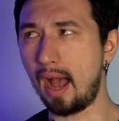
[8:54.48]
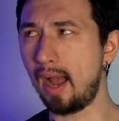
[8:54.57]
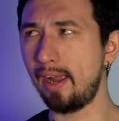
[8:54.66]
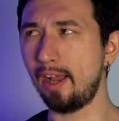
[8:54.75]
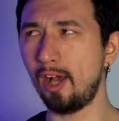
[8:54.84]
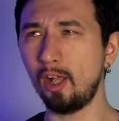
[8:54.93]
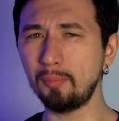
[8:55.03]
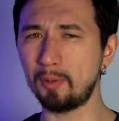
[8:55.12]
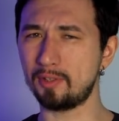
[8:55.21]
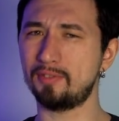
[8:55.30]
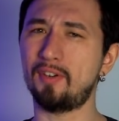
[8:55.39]
I
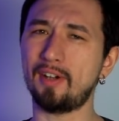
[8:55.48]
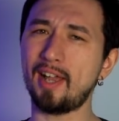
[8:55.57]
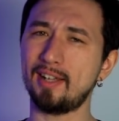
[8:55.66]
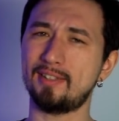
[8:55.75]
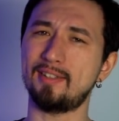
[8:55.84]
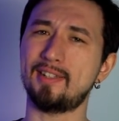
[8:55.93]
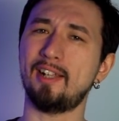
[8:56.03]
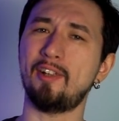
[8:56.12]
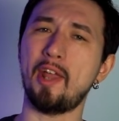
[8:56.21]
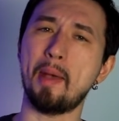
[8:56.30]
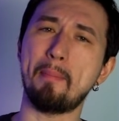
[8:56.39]
almost forgot to
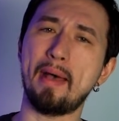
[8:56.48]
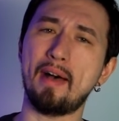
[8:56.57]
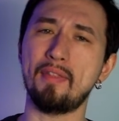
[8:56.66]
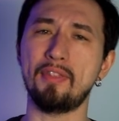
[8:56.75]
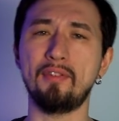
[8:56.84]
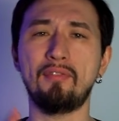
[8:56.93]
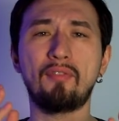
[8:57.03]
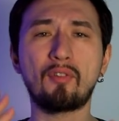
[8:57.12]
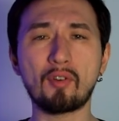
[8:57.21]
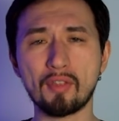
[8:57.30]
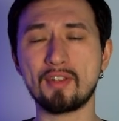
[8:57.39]
tell you about the
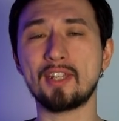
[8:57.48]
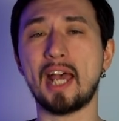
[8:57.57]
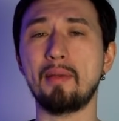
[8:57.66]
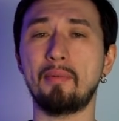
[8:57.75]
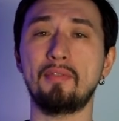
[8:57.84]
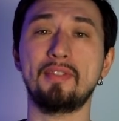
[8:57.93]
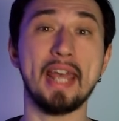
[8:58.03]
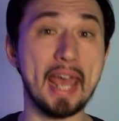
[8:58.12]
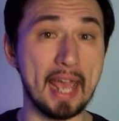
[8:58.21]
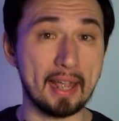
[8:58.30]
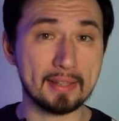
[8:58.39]
fourth type of
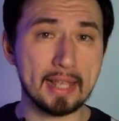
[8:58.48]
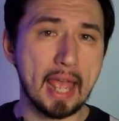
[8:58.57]
tags.